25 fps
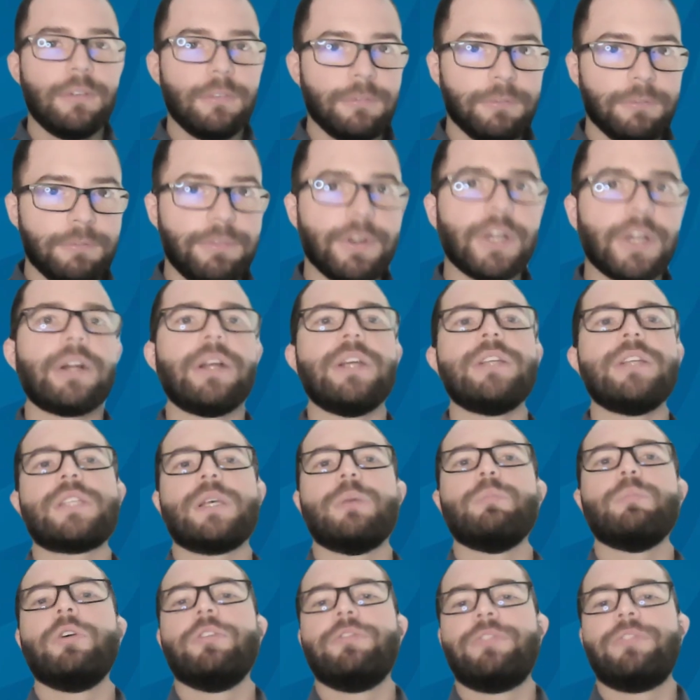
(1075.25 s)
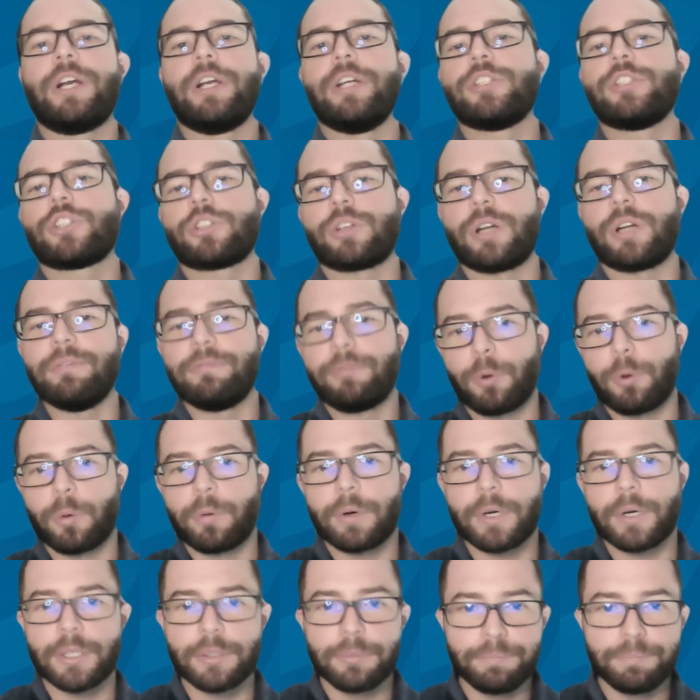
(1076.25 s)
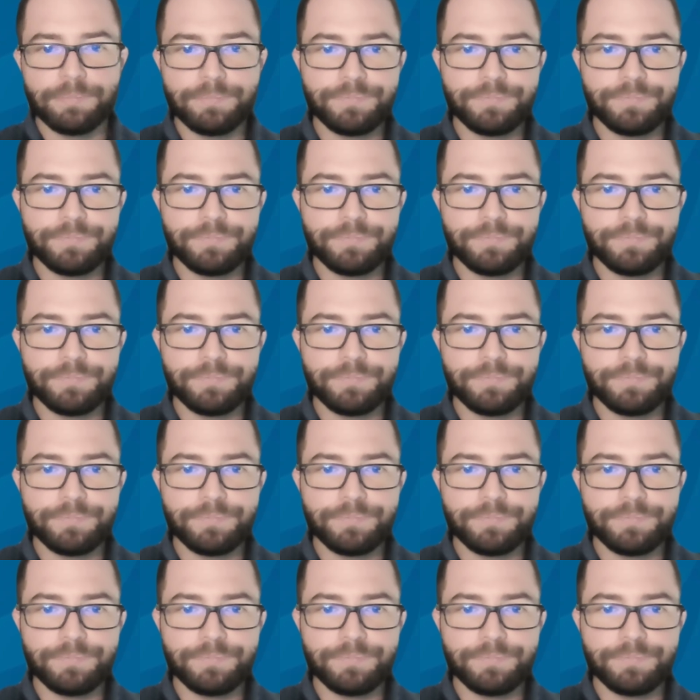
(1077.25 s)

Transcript: Very simple, very straightforward.